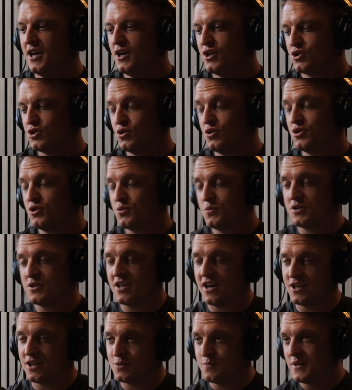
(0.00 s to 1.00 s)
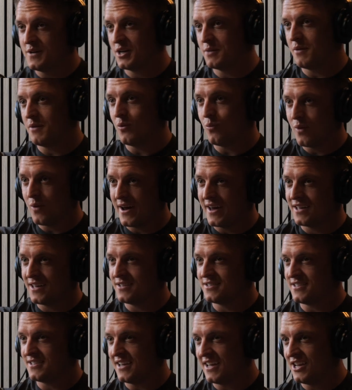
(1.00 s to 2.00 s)
As soon as we started speaking about
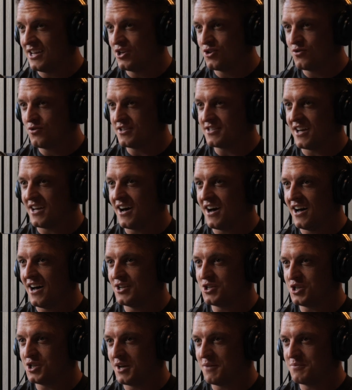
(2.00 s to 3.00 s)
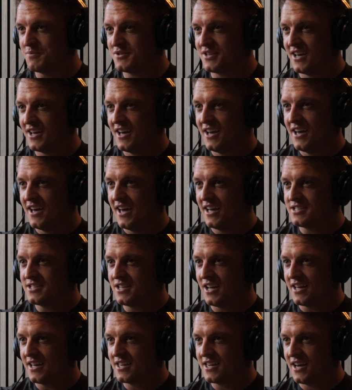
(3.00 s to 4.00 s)
Wales, injuries, the hardships, it's
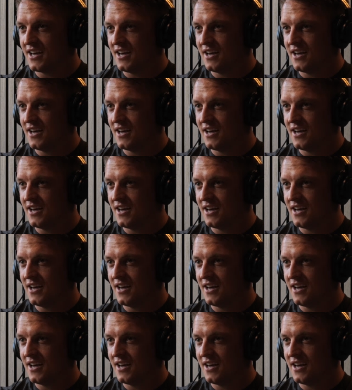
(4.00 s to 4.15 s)
like